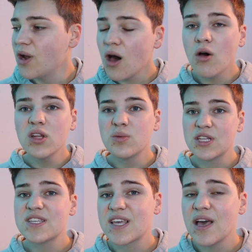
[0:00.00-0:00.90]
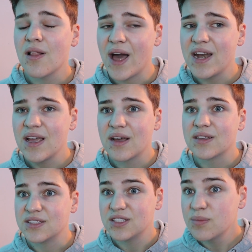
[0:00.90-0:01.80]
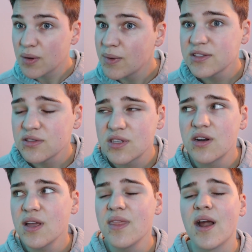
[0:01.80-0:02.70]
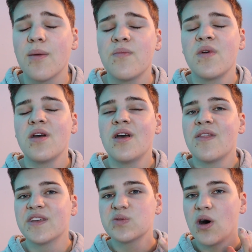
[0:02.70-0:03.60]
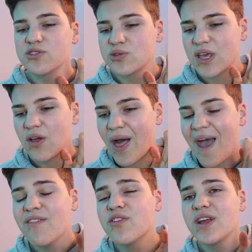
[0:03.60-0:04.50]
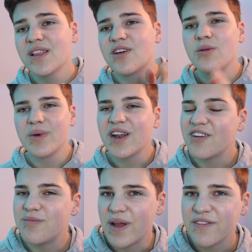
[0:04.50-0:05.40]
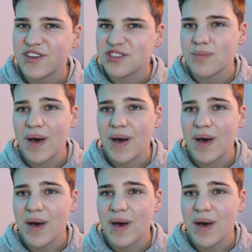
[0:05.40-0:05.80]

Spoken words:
Not only will this kill any zebra mussels that are in there, this will also kill every little bit of beneficial